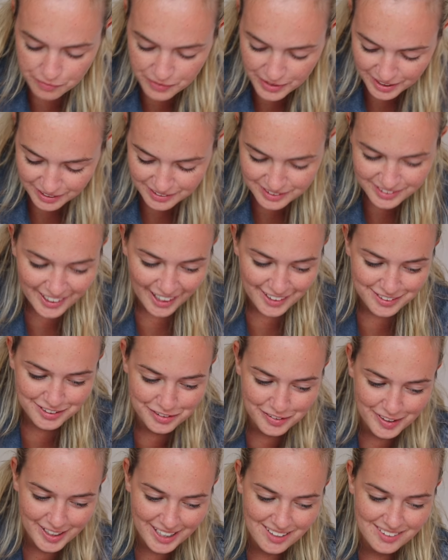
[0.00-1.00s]
with the
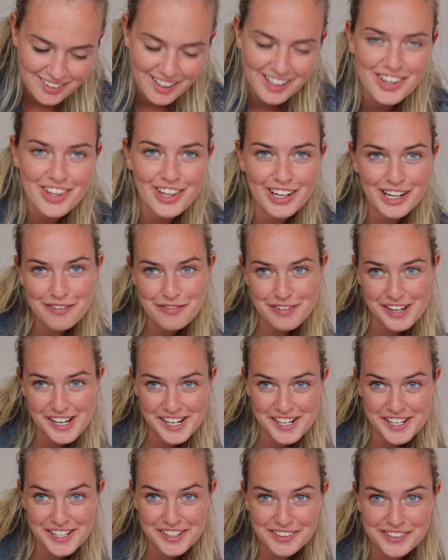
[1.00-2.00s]
accessories actually
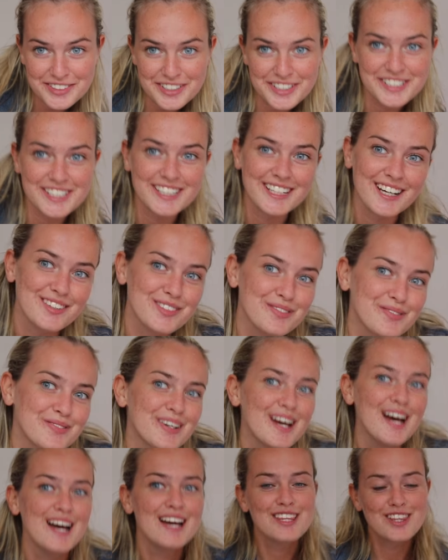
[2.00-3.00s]
first. I did get
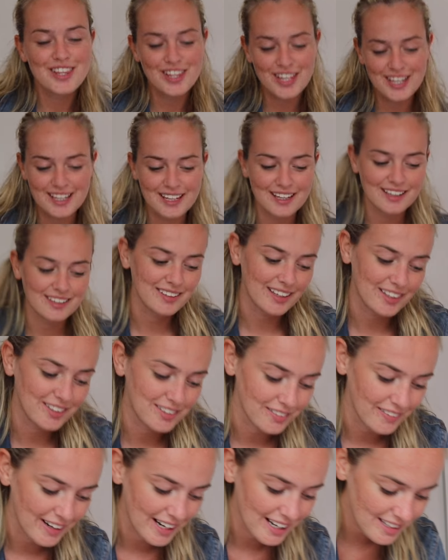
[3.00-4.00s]
some cheeky
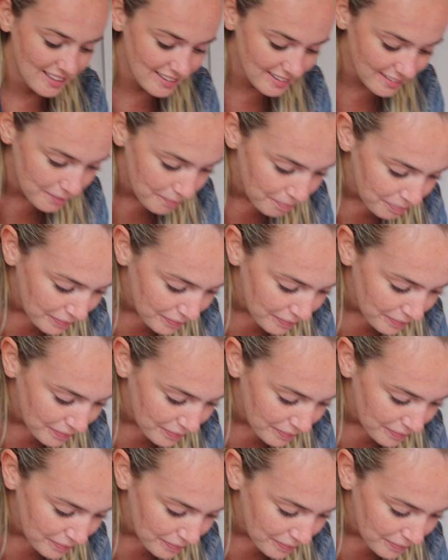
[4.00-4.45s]
accessories.